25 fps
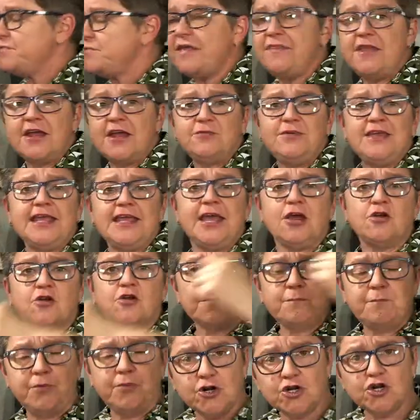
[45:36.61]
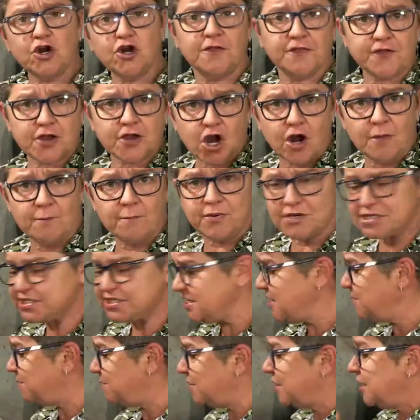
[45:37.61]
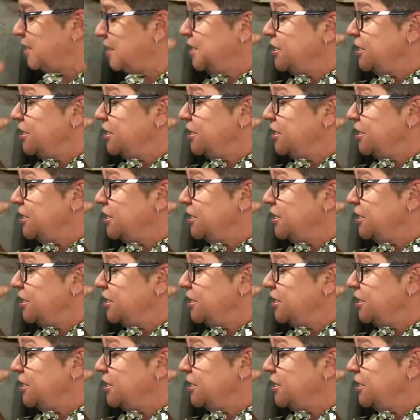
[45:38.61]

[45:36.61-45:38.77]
and that we cannot put on the compost heap.